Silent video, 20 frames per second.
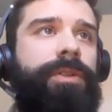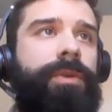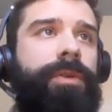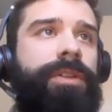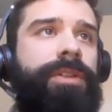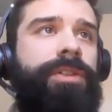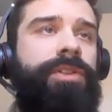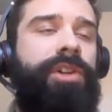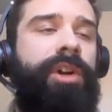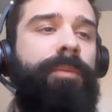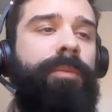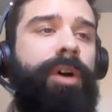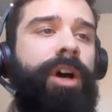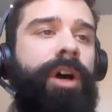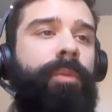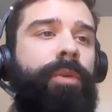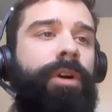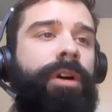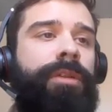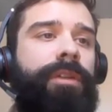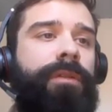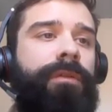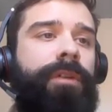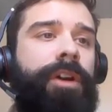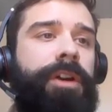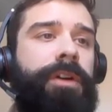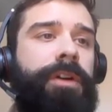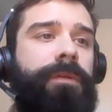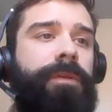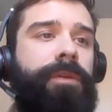So this is our BOM 1, the
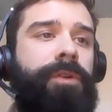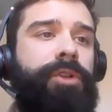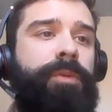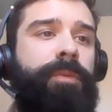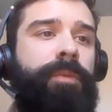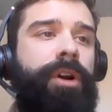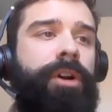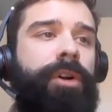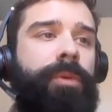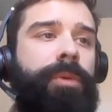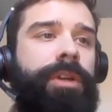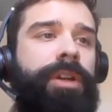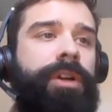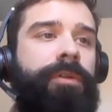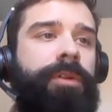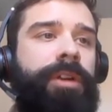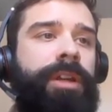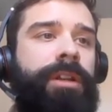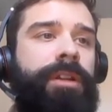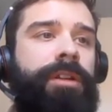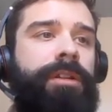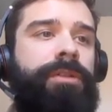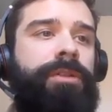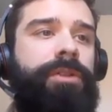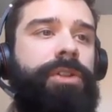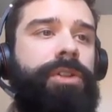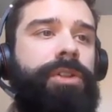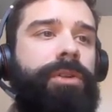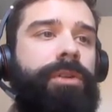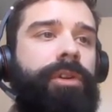very first part we created.
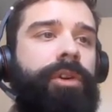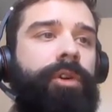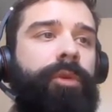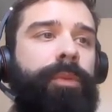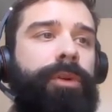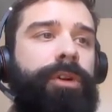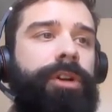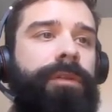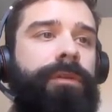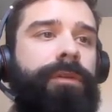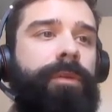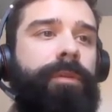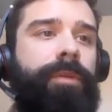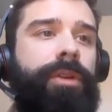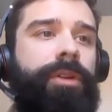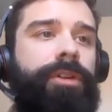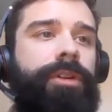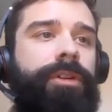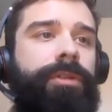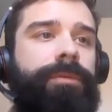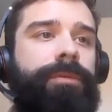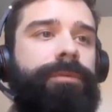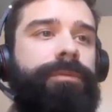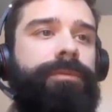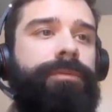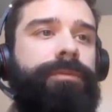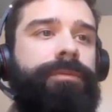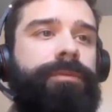Should look pretty familiar.